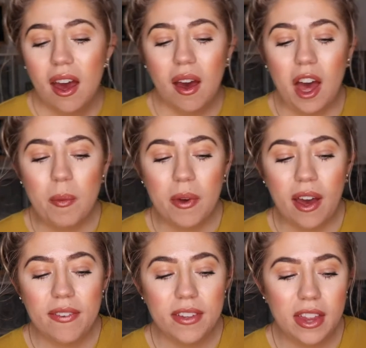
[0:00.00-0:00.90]

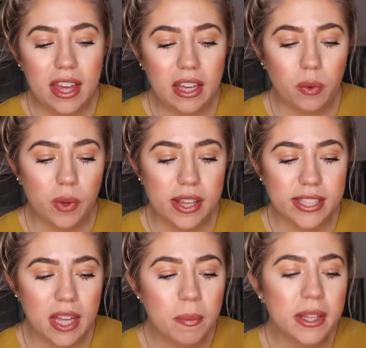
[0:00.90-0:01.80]
I feel like with
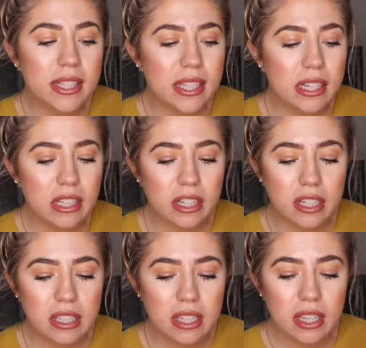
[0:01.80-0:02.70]
some
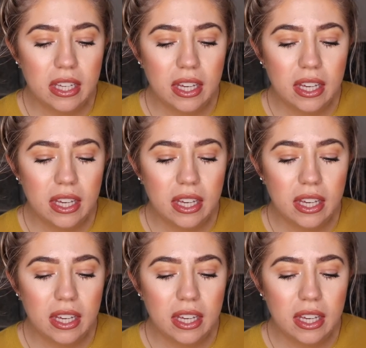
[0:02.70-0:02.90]
concealers